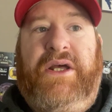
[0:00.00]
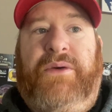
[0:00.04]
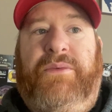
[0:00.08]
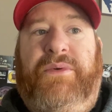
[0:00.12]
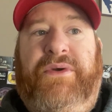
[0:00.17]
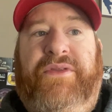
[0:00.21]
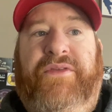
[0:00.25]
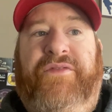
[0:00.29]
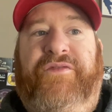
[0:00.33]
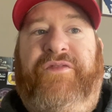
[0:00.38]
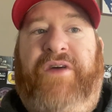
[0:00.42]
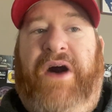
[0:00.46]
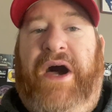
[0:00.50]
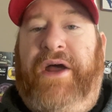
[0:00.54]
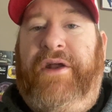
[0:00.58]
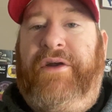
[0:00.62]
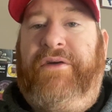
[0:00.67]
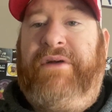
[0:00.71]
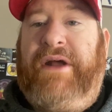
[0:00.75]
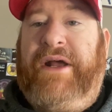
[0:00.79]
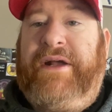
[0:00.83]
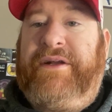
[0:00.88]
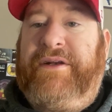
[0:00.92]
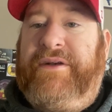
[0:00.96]
with a final
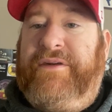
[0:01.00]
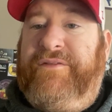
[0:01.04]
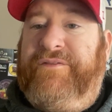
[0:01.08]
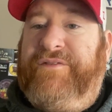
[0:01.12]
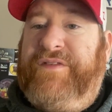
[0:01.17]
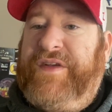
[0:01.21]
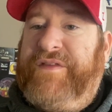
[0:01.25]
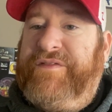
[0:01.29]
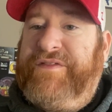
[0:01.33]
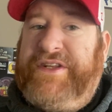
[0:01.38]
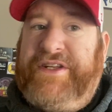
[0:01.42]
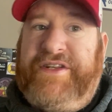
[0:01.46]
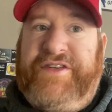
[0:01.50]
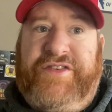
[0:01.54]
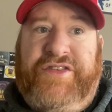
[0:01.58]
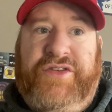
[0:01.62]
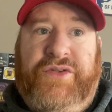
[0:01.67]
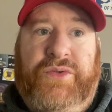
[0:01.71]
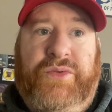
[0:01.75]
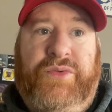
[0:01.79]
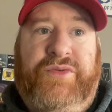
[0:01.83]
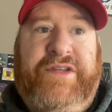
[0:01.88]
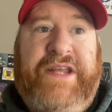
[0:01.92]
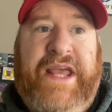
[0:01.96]
record of
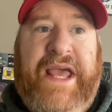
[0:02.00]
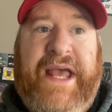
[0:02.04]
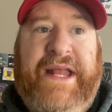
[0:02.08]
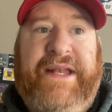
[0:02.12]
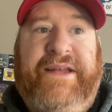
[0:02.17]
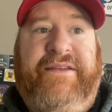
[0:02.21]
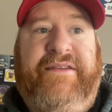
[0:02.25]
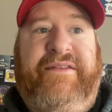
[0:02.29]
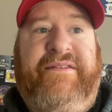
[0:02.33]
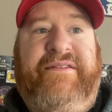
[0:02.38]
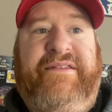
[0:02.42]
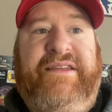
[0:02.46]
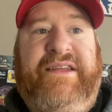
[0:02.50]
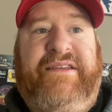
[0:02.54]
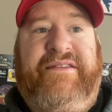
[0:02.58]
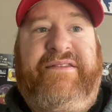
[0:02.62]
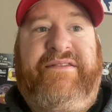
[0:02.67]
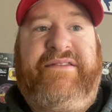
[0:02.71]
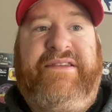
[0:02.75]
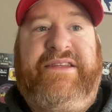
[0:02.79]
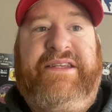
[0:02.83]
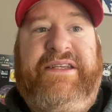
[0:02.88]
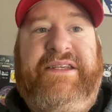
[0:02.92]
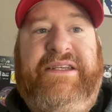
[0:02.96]

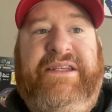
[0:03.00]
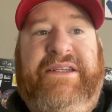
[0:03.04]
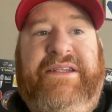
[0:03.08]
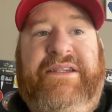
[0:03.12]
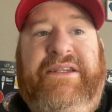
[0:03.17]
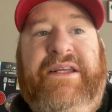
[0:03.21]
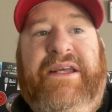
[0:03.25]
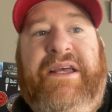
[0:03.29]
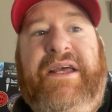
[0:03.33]
52-10-16